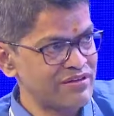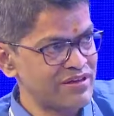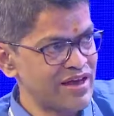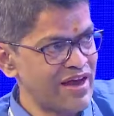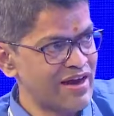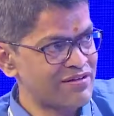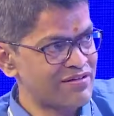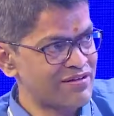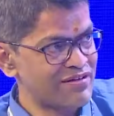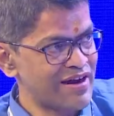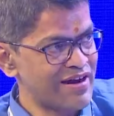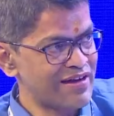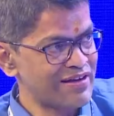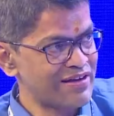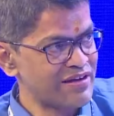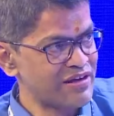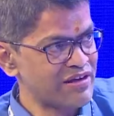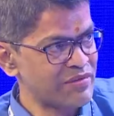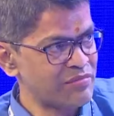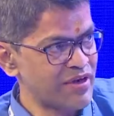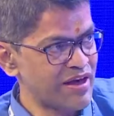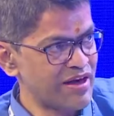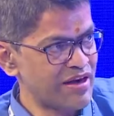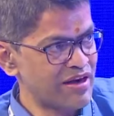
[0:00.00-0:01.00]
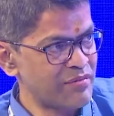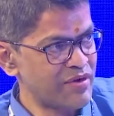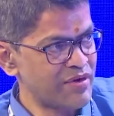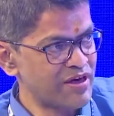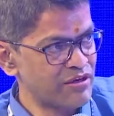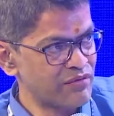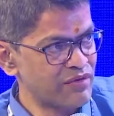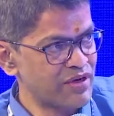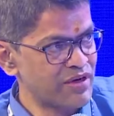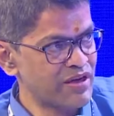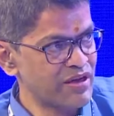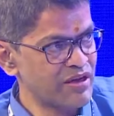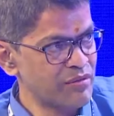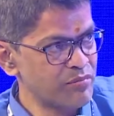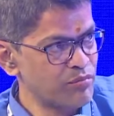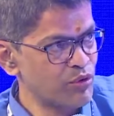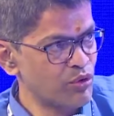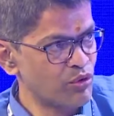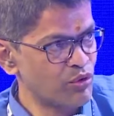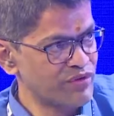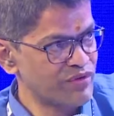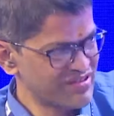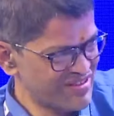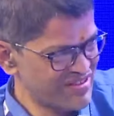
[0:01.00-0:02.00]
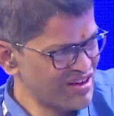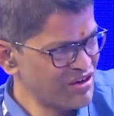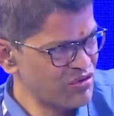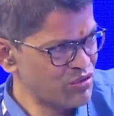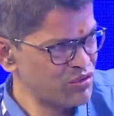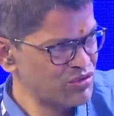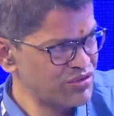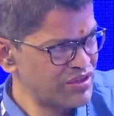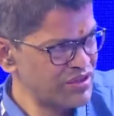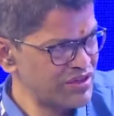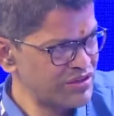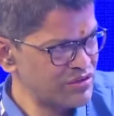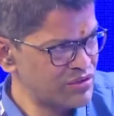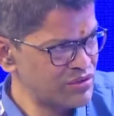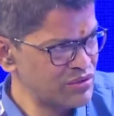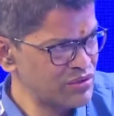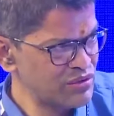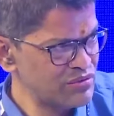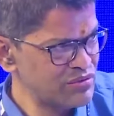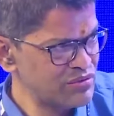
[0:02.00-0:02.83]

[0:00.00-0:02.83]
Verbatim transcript: that ranking parameter will improve. Is that a good thing to do?